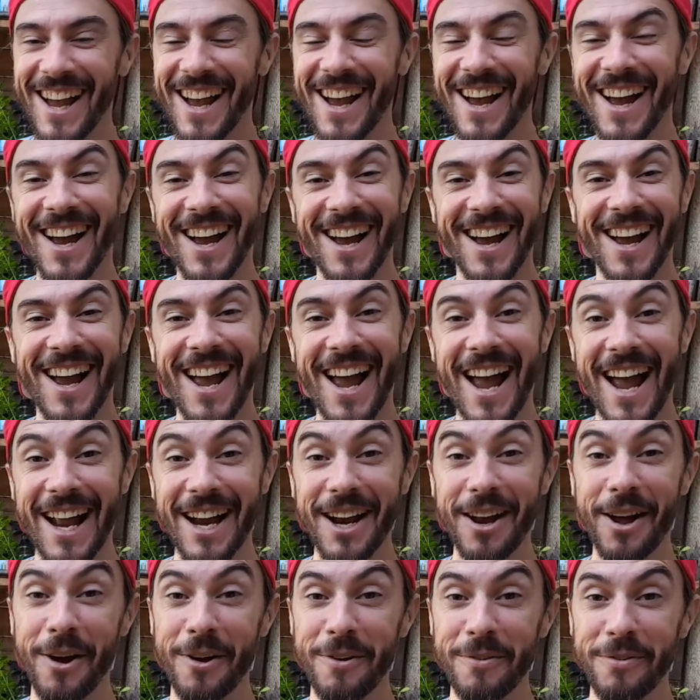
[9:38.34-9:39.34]

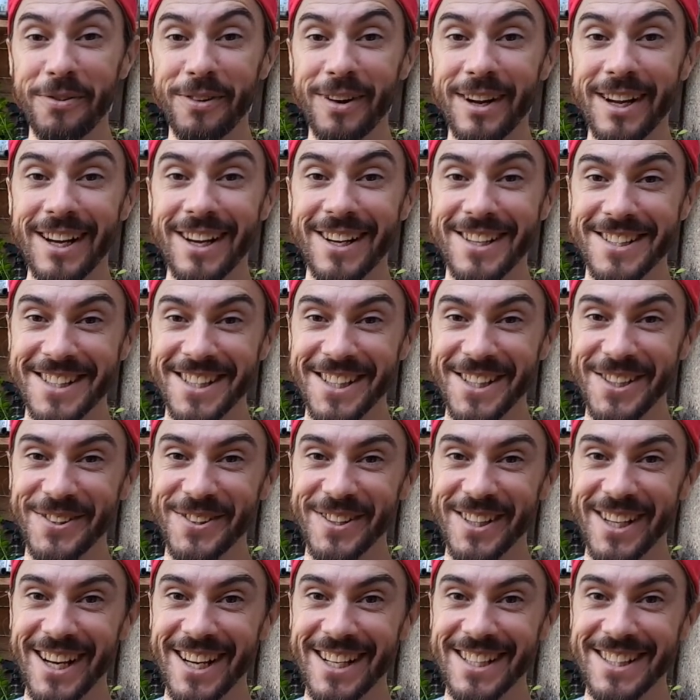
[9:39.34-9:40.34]
And hopefully I'll see
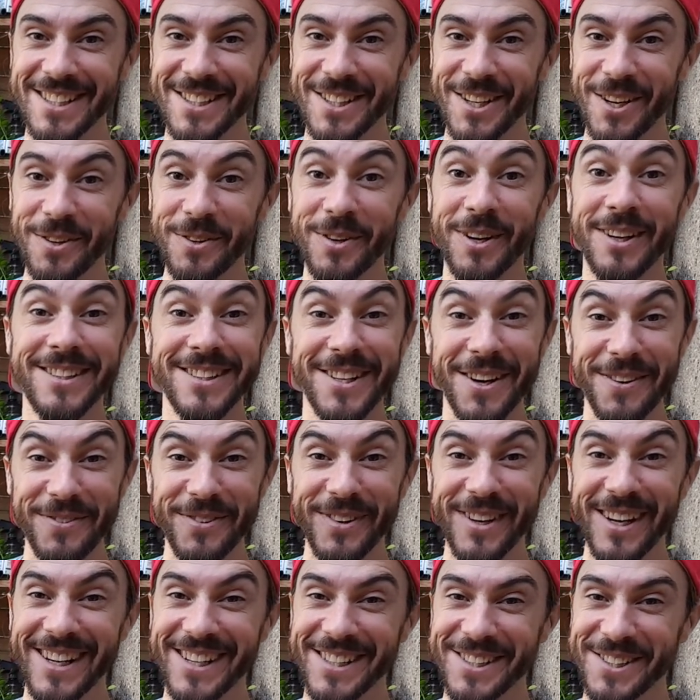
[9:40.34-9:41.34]
you again soon. Don't
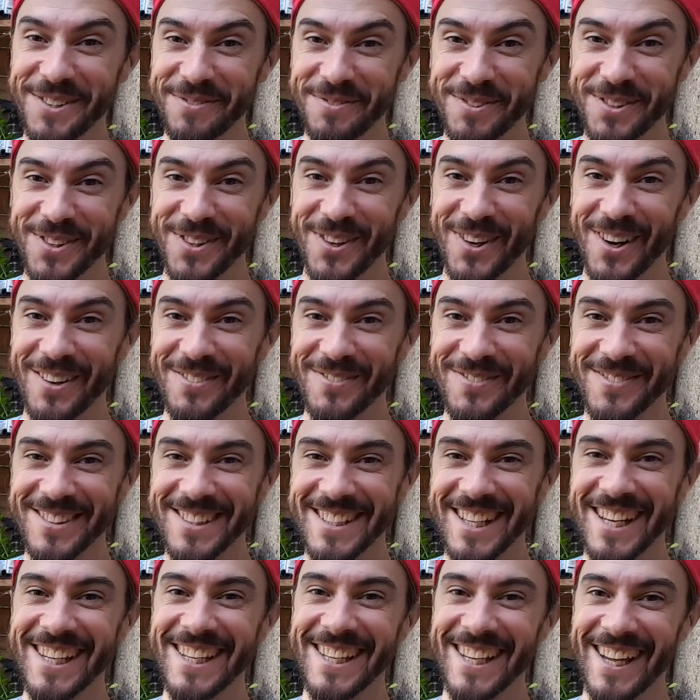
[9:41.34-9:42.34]
forget to subscribe.
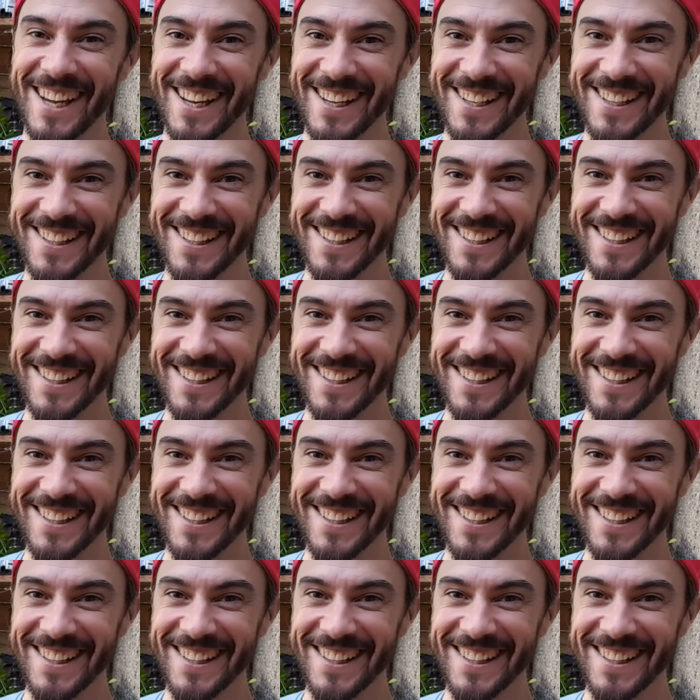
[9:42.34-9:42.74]
Take care.